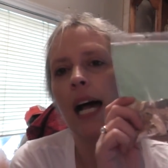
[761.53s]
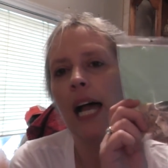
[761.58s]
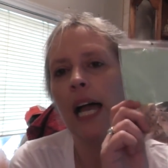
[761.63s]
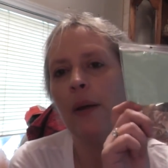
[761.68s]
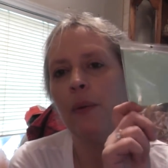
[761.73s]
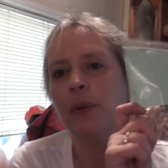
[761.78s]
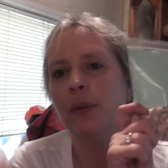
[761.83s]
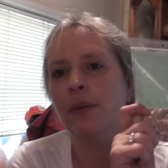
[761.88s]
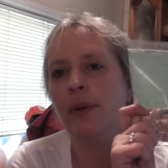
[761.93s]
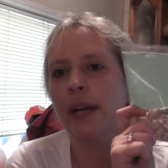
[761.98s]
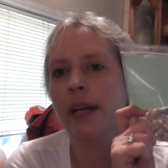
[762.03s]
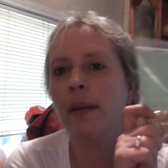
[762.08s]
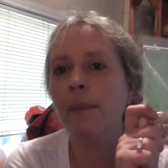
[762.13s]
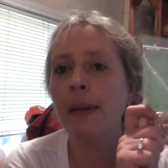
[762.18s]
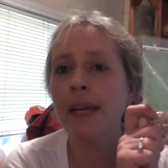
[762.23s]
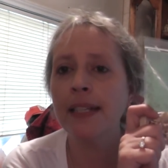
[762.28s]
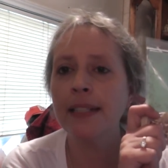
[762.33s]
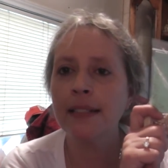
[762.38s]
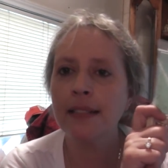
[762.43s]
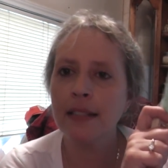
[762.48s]
I would
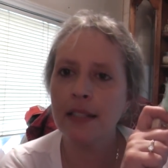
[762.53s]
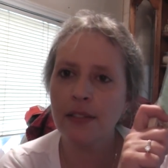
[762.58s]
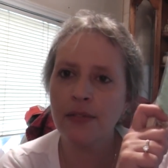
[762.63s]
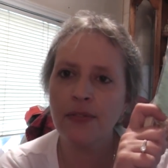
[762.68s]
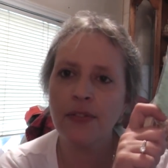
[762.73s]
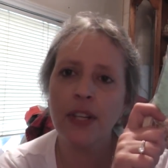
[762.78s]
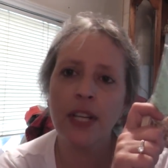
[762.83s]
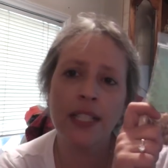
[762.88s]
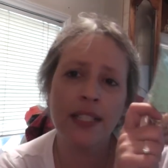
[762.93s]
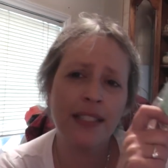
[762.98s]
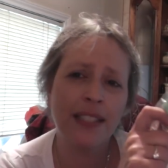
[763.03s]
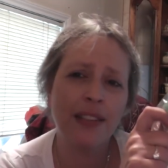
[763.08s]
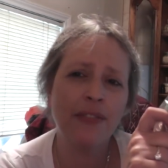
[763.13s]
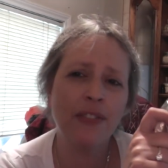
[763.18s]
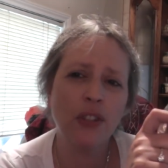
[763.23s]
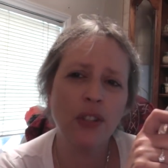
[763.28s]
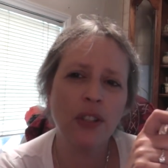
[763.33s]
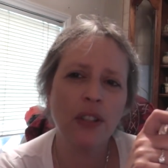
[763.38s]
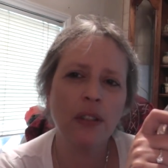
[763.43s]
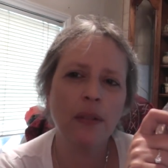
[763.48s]
recommend a
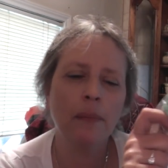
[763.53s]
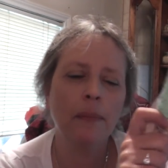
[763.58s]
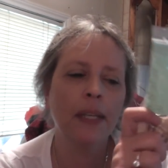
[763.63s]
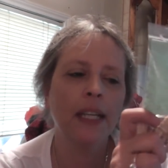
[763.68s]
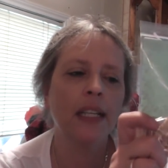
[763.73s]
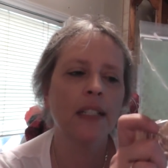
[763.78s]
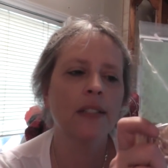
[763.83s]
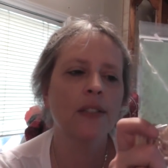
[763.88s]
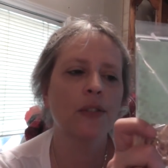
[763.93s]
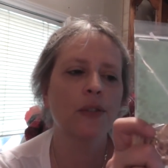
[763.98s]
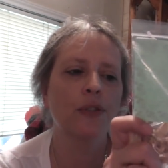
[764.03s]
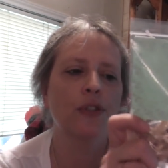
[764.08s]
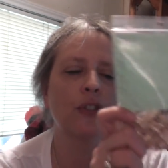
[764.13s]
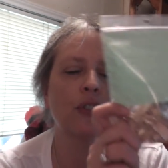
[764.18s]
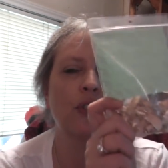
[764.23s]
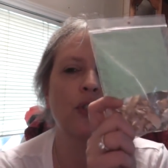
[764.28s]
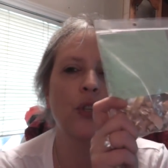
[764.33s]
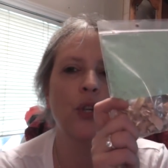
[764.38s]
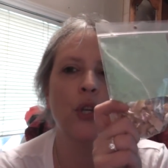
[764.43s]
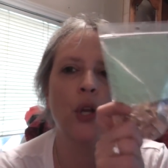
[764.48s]
sifter, because there's
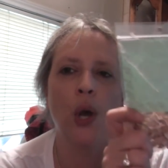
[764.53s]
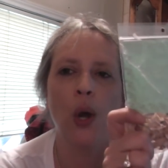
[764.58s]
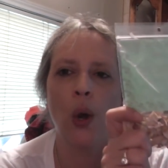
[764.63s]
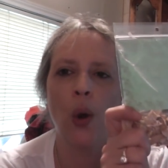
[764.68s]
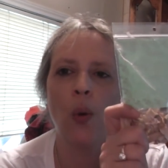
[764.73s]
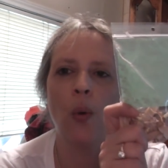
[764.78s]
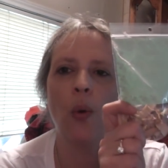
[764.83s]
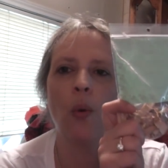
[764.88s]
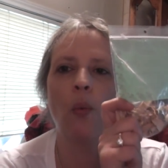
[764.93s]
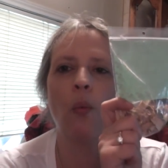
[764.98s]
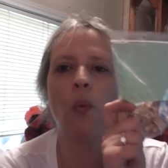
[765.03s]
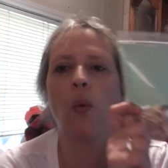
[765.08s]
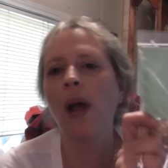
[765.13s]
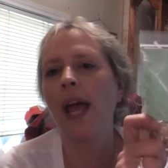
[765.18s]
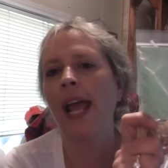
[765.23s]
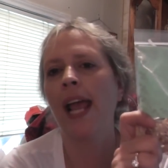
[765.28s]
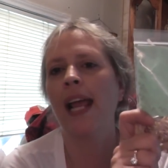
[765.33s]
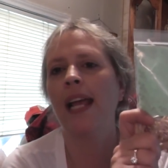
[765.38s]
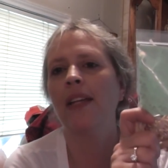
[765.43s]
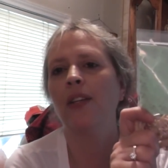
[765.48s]
just no
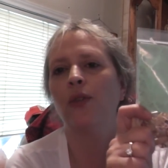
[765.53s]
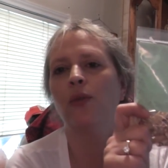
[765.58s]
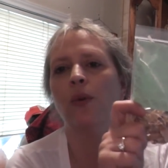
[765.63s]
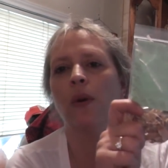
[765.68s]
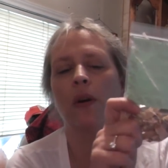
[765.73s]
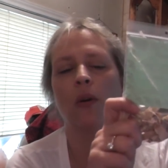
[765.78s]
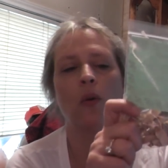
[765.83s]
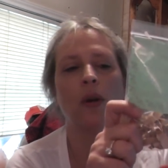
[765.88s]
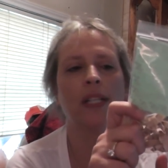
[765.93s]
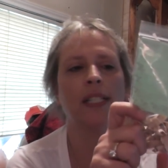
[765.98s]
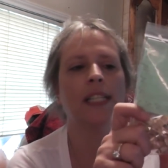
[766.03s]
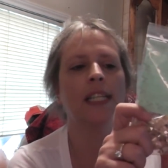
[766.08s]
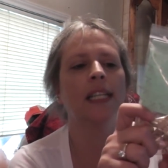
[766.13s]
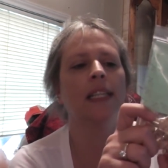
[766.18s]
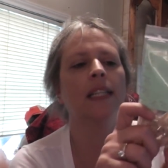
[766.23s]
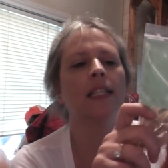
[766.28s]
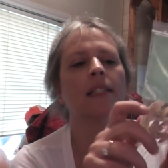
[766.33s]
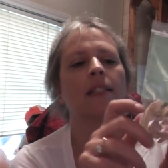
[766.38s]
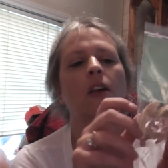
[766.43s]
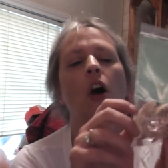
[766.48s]
way you are going to get
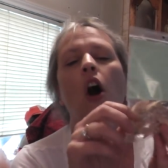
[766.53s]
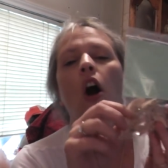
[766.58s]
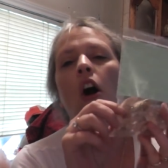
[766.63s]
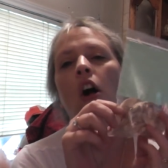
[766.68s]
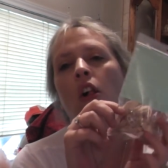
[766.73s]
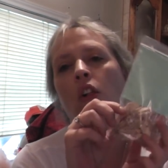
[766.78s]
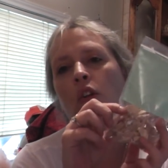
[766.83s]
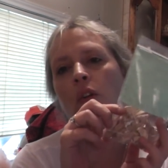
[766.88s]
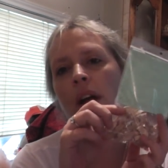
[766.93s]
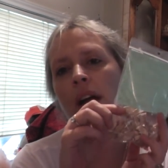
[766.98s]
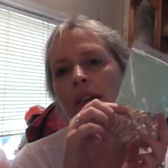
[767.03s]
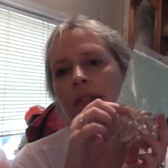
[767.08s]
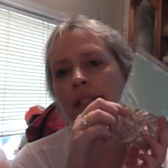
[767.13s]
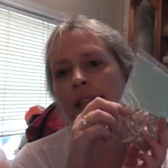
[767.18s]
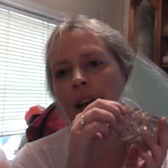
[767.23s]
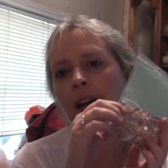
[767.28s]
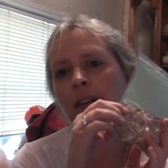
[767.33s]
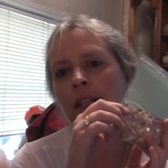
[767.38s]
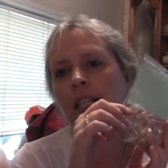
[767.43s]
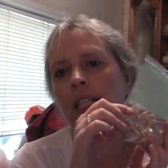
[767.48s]
this all ground
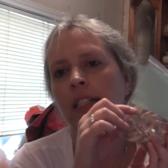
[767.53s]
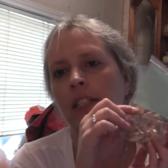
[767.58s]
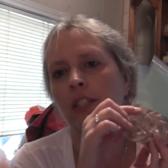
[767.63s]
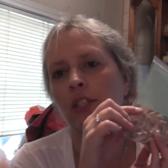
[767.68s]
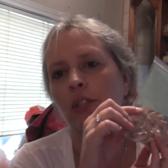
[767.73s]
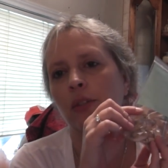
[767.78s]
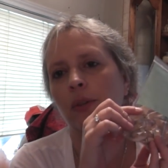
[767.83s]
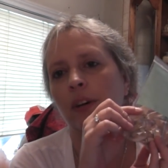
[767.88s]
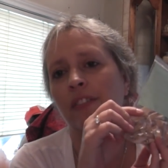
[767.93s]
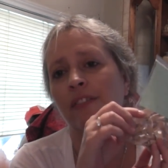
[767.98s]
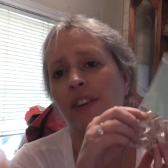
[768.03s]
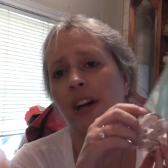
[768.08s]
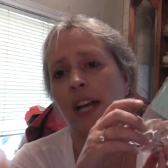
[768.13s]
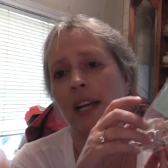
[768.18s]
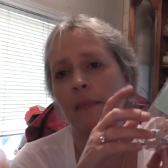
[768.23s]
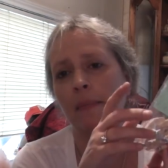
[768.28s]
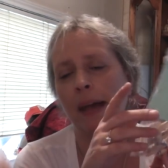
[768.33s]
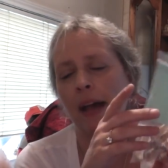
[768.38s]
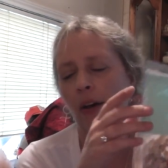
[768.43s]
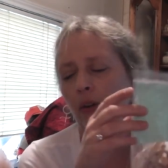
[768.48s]
down into a
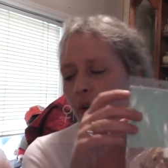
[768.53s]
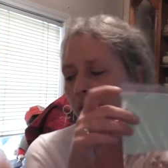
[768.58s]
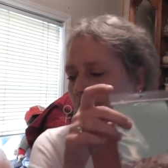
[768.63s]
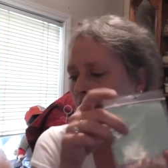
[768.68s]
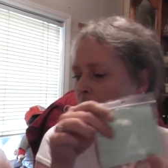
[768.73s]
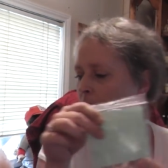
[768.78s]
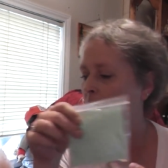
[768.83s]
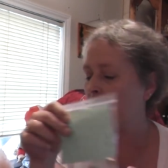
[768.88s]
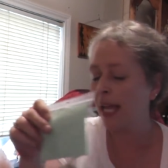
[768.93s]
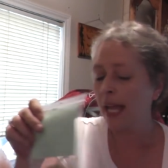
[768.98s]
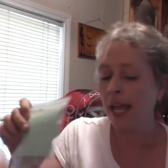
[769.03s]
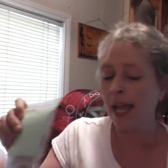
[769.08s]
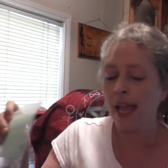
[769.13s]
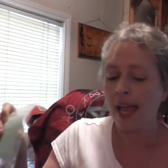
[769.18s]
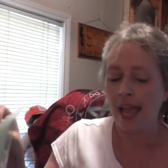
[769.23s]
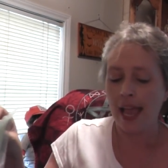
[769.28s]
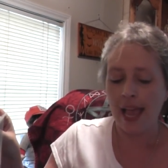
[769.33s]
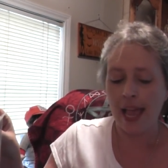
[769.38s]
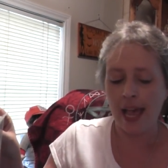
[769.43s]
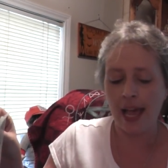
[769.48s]
fine powder.
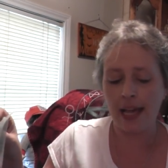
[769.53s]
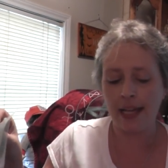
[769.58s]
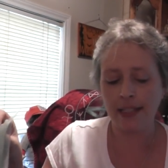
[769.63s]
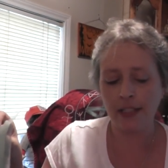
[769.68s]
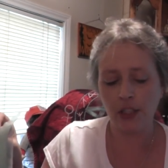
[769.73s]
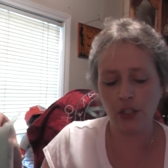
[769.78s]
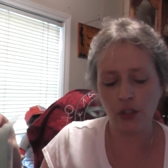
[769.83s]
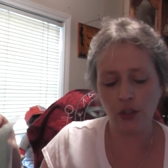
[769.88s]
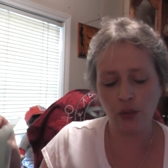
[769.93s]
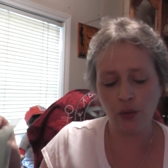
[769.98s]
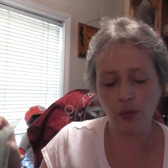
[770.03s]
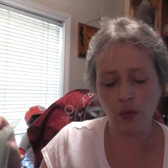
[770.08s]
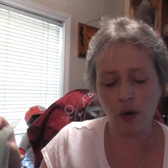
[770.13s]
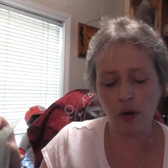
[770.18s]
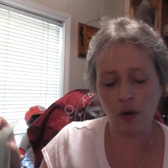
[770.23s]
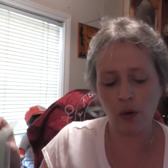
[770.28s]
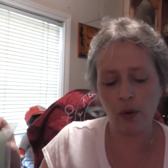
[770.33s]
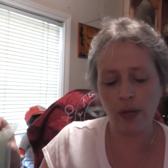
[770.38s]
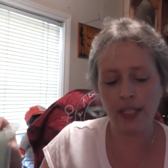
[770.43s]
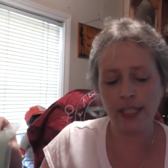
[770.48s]
And you are
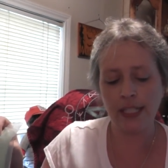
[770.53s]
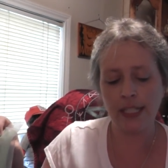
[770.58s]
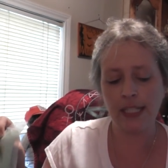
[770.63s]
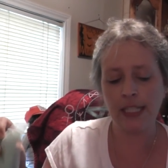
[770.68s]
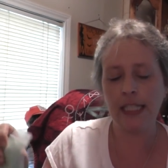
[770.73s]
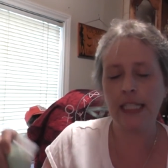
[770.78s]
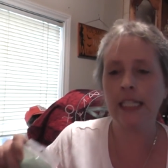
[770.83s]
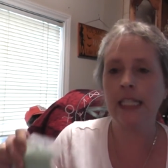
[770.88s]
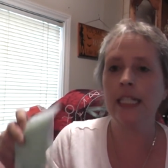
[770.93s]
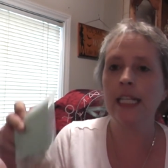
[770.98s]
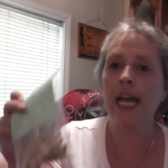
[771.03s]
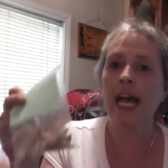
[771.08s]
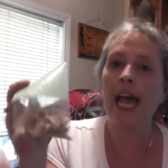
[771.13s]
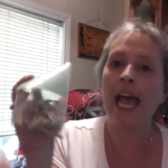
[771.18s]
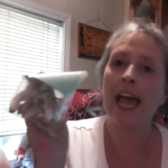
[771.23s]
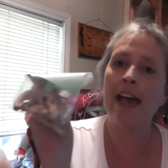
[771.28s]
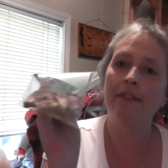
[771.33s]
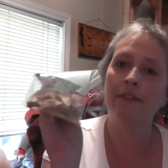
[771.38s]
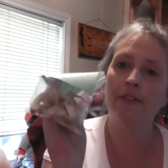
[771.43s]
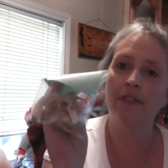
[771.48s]
going to need a
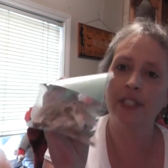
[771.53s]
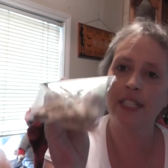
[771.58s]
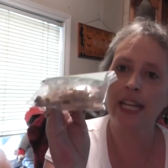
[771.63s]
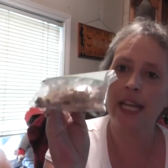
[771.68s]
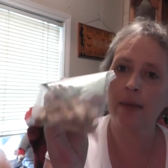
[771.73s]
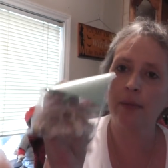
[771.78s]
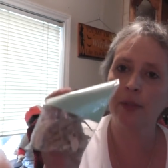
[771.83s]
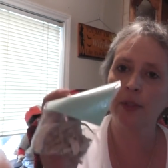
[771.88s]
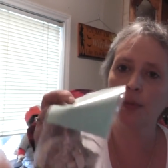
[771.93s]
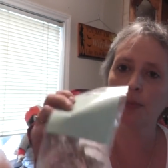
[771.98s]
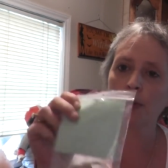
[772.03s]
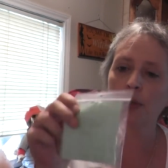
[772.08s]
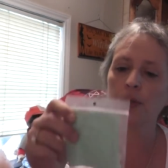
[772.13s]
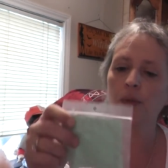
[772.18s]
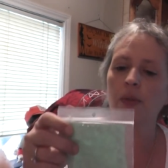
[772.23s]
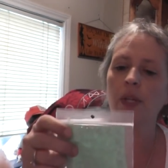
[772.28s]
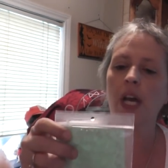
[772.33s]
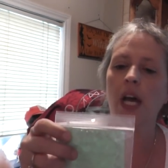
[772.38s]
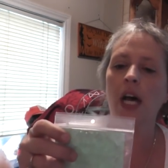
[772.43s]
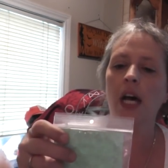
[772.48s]
half of a
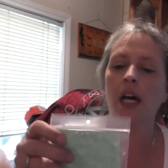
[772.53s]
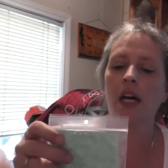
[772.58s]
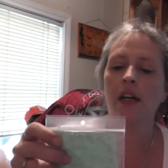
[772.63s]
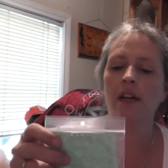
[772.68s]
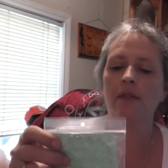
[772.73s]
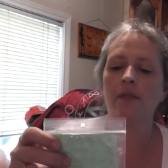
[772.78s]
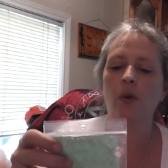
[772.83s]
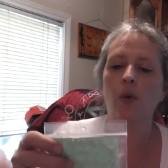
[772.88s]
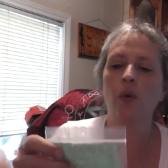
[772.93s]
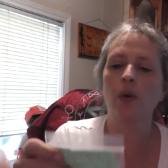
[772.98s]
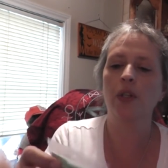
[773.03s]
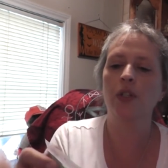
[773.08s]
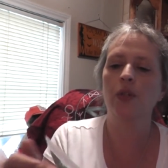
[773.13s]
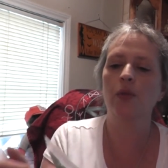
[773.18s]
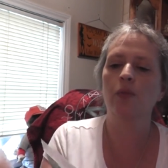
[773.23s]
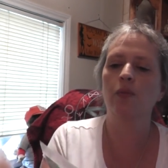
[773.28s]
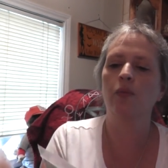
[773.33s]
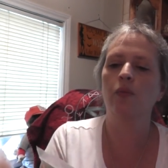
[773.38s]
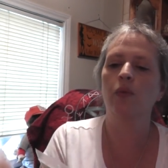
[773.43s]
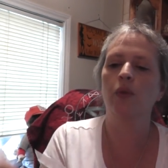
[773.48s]
tablespoon of orris
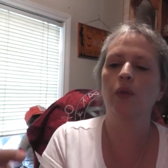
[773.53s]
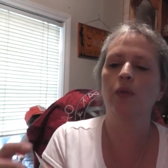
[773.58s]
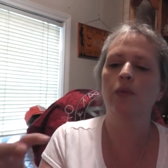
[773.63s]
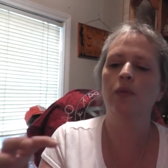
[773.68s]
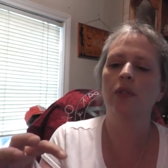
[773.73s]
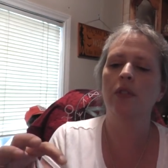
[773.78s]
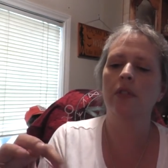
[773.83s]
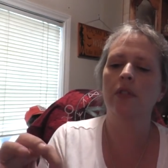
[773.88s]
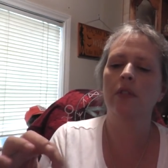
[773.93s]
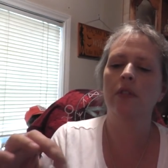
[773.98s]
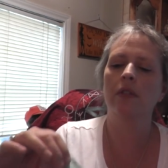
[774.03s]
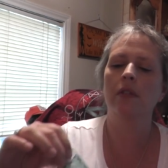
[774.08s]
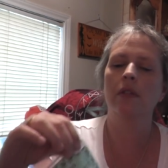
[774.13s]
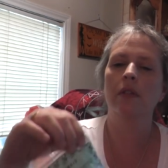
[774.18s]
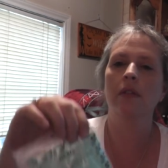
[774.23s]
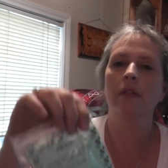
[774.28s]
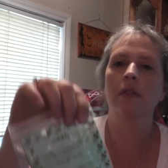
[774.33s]
root.